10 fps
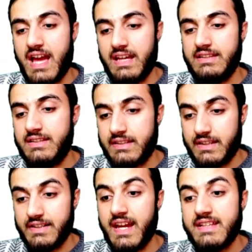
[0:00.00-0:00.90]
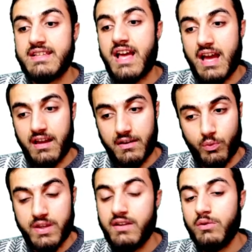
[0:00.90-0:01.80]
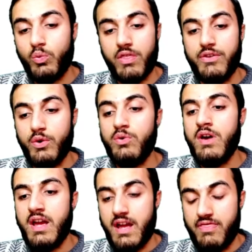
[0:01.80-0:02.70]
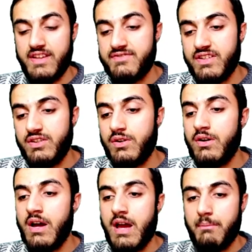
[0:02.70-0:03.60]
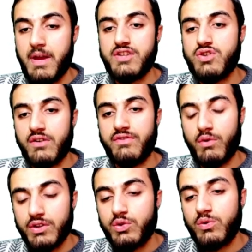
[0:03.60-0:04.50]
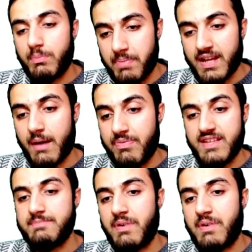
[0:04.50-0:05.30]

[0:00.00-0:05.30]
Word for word: and create a wheel with you in this video, make sure if you want to pick up this